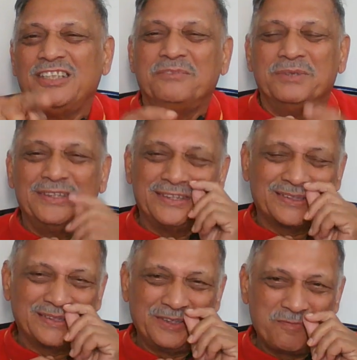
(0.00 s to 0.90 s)
the
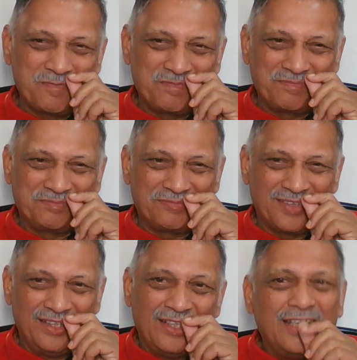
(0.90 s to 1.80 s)
images
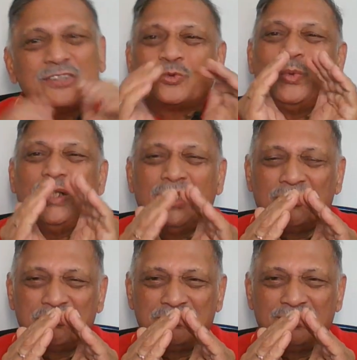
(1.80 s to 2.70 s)
is good
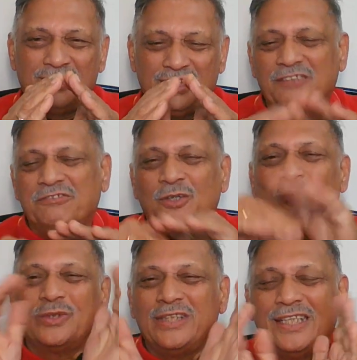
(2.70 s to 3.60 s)
enough if the
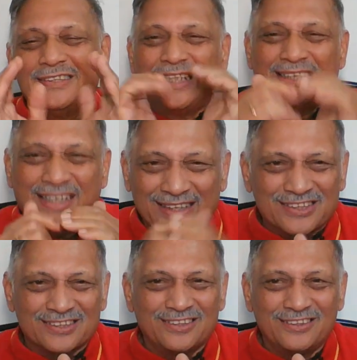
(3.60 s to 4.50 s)
whole thing is
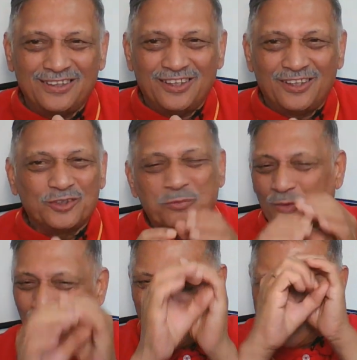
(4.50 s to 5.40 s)
encased to
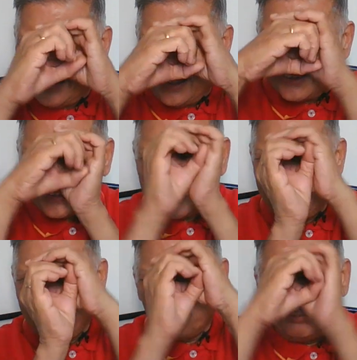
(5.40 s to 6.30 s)
provide the
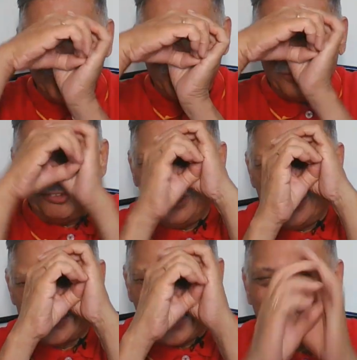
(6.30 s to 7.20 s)
necessary beautiful
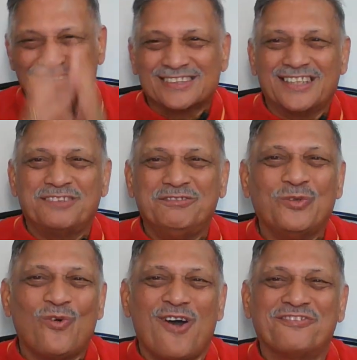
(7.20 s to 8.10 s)
designs that we
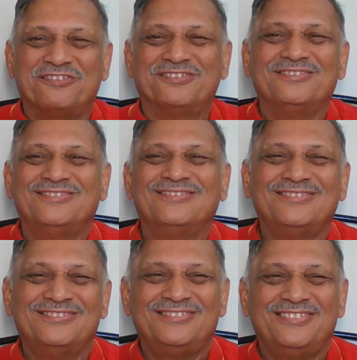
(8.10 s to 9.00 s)
know
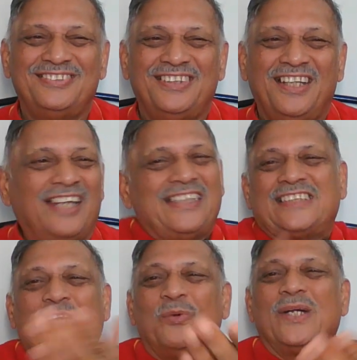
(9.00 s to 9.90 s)
of. And
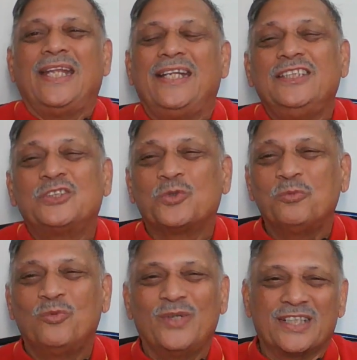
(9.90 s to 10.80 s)
that's how a
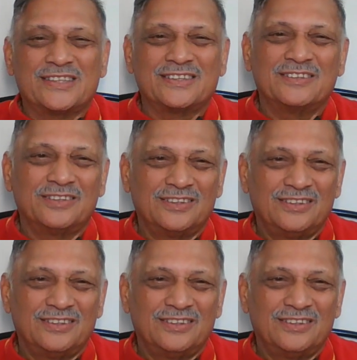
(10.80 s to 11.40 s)
kaleidoscope works.